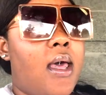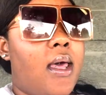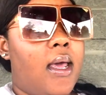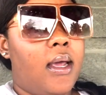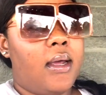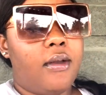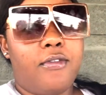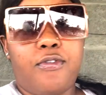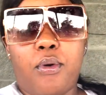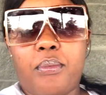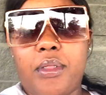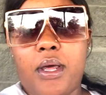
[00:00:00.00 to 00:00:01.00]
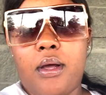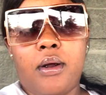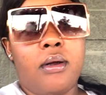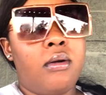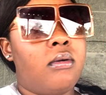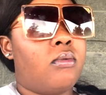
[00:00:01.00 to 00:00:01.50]
and from there,
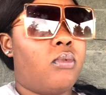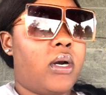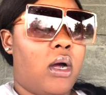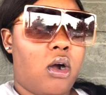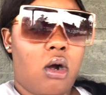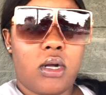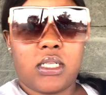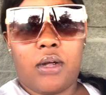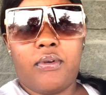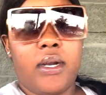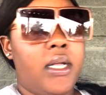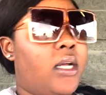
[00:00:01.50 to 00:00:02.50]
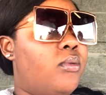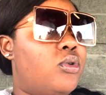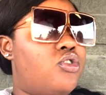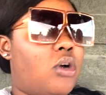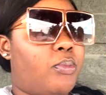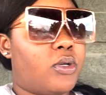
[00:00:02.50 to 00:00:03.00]
when our cars are ready, he will
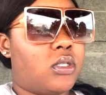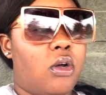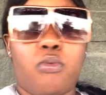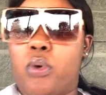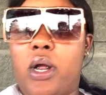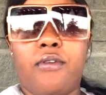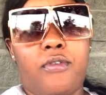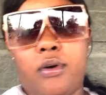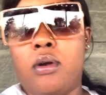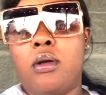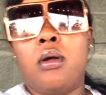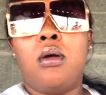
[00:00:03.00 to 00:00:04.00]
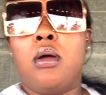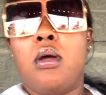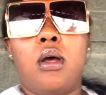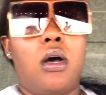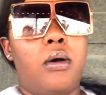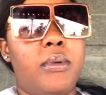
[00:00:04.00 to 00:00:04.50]
drop us off wherever
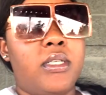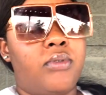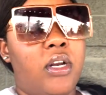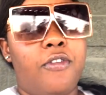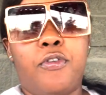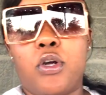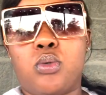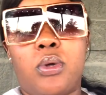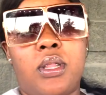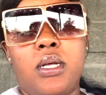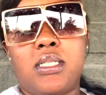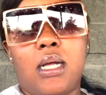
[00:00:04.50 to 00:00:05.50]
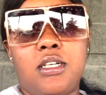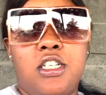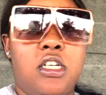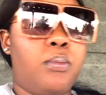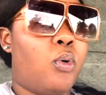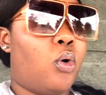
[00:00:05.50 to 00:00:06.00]
is ready for us, whether it's a
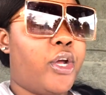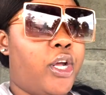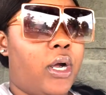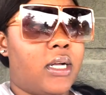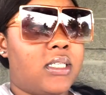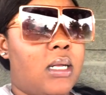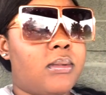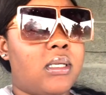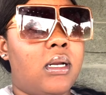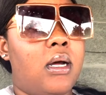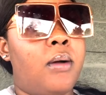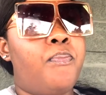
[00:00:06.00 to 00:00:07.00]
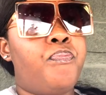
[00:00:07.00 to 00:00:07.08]
Jeep or here at Sam's Club.